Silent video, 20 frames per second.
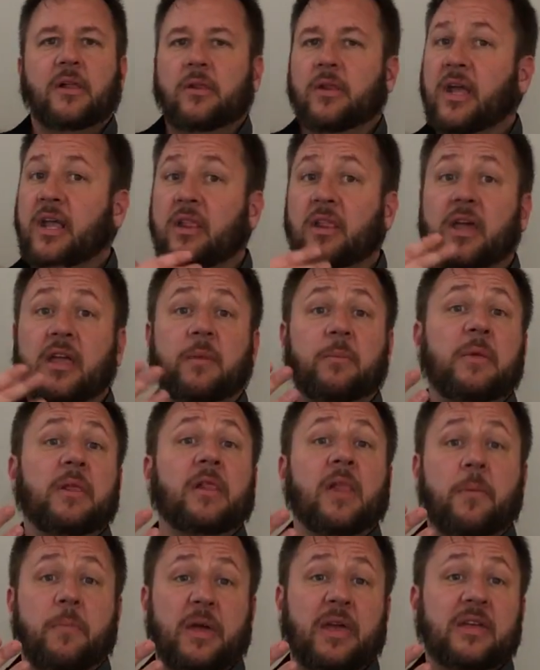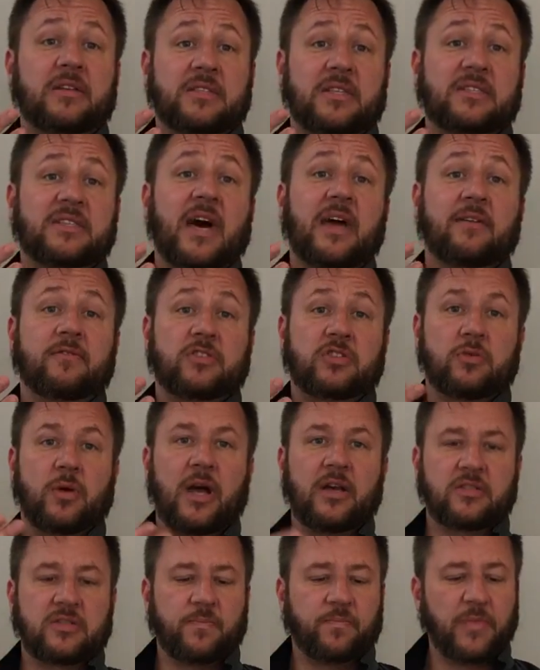Lick, lick lipping is a sign of
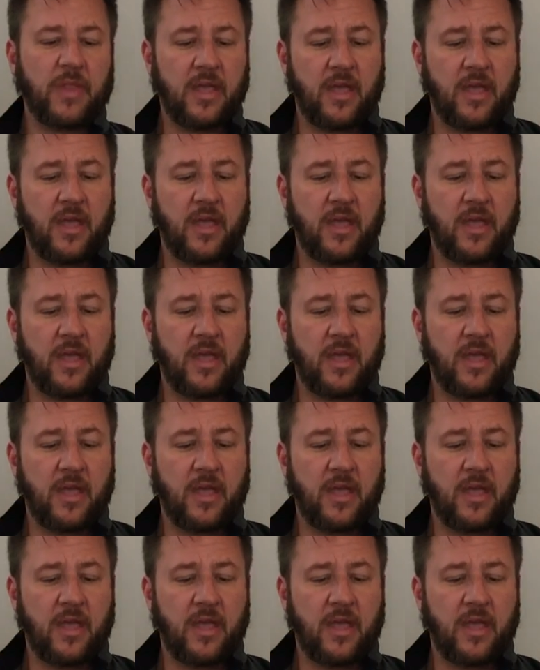stress.